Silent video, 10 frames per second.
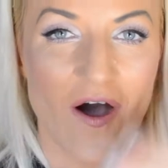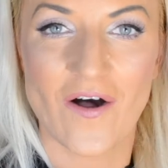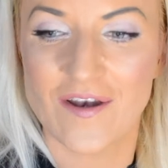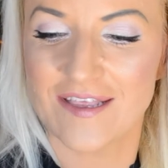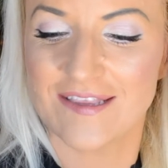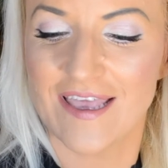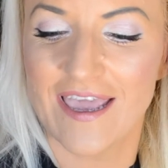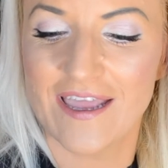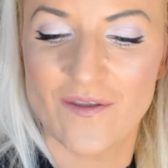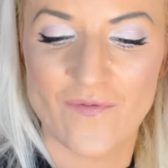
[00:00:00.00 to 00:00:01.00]
all this
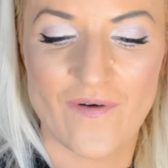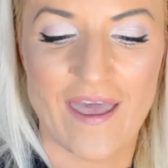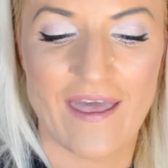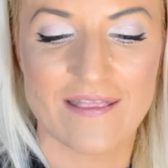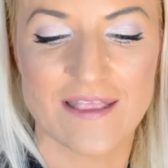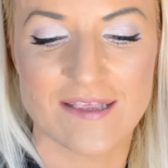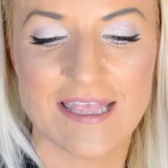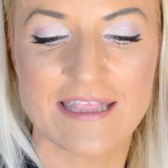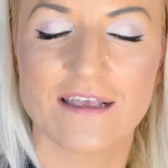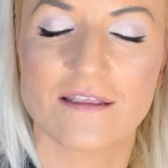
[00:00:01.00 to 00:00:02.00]
in with the
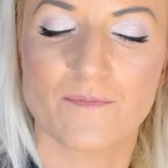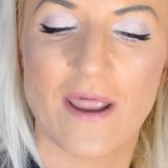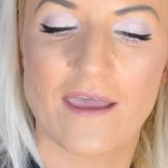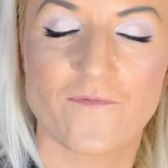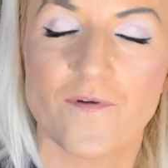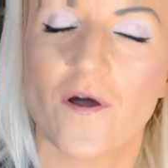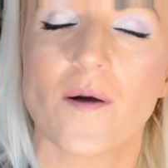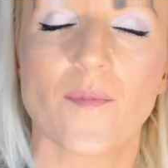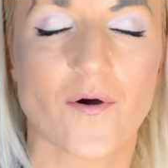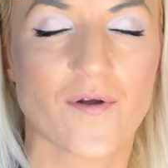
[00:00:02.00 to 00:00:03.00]
setting spray
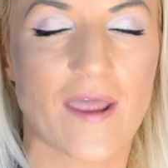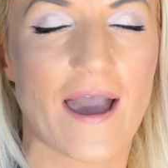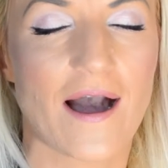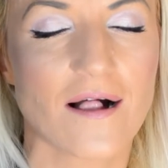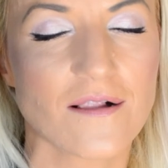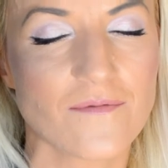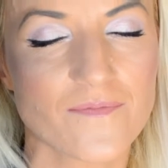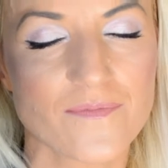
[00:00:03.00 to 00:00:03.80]
from L'Oreal.